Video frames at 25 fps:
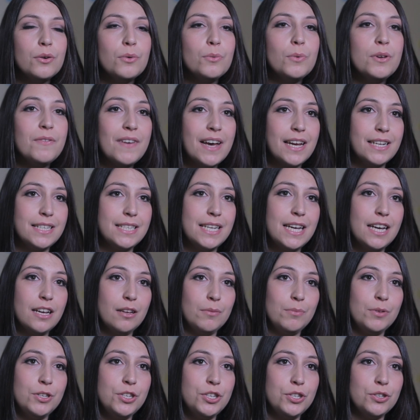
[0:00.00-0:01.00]
We've had to
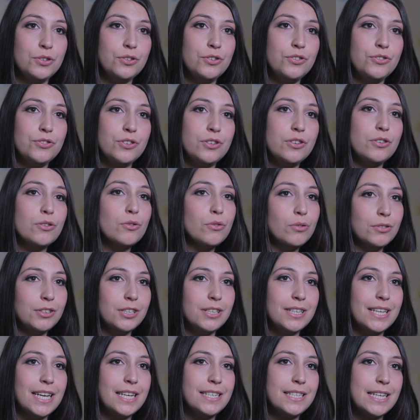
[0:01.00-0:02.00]
help the children
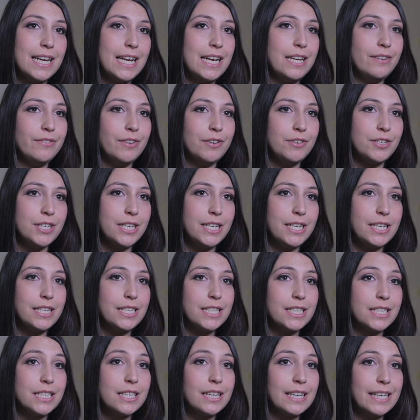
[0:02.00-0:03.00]
alter their daily
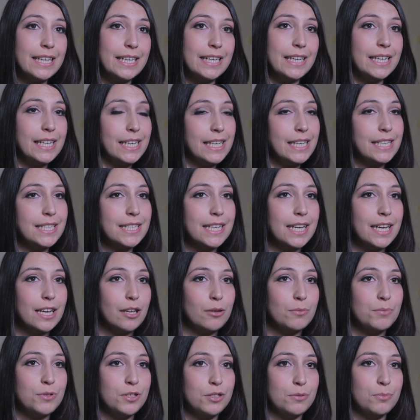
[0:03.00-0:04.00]
routine slightly to
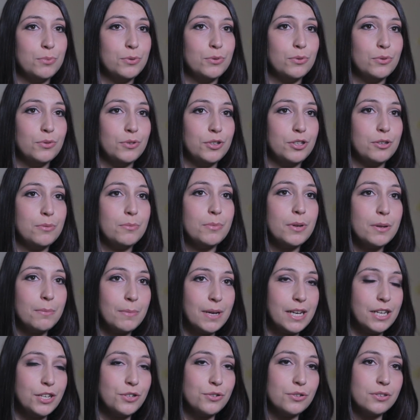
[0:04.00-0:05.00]
help support them and
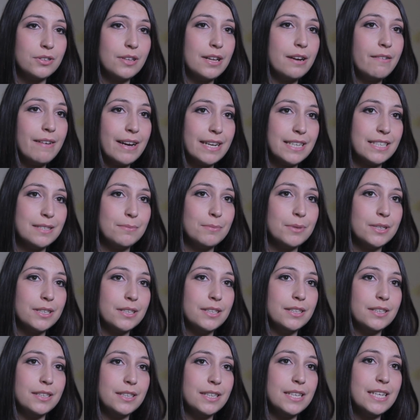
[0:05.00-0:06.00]
make sure that their
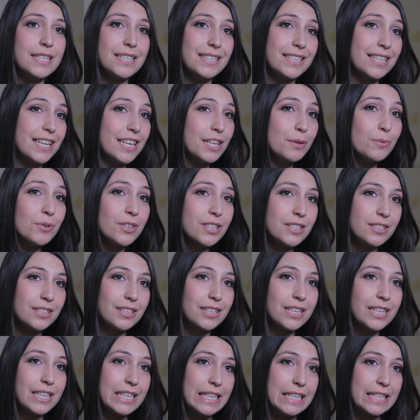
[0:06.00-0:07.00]
eczema isn't any worse
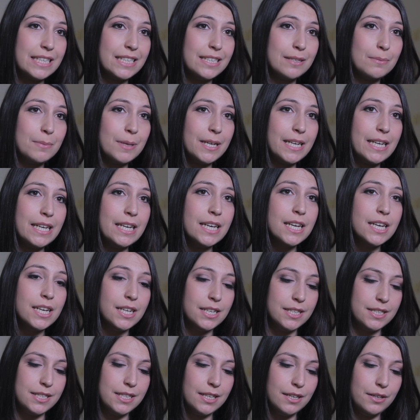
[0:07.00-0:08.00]
than it needs to be.
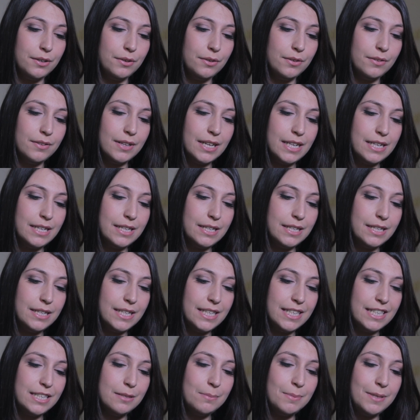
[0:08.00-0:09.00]
So they
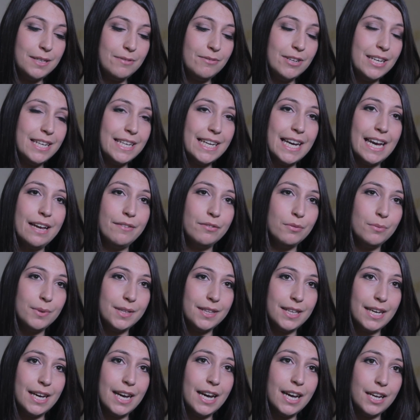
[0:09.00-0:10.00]
need to be really careful
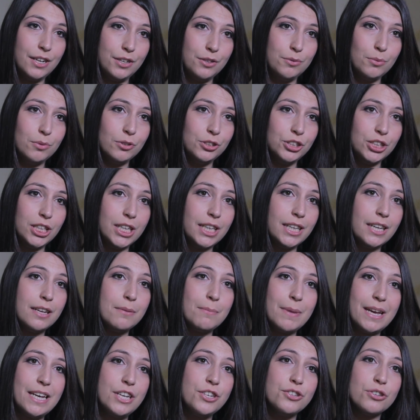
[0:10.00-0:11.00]
with their hand washing
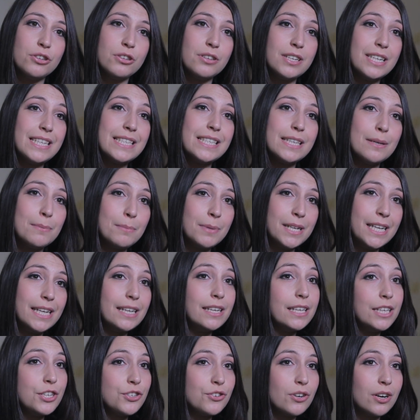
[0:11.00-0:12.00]
and make sure that it's
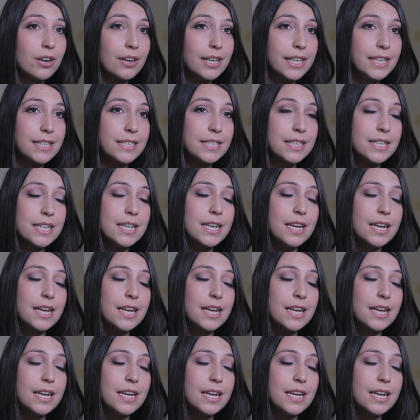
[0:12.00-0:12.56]
completely dried.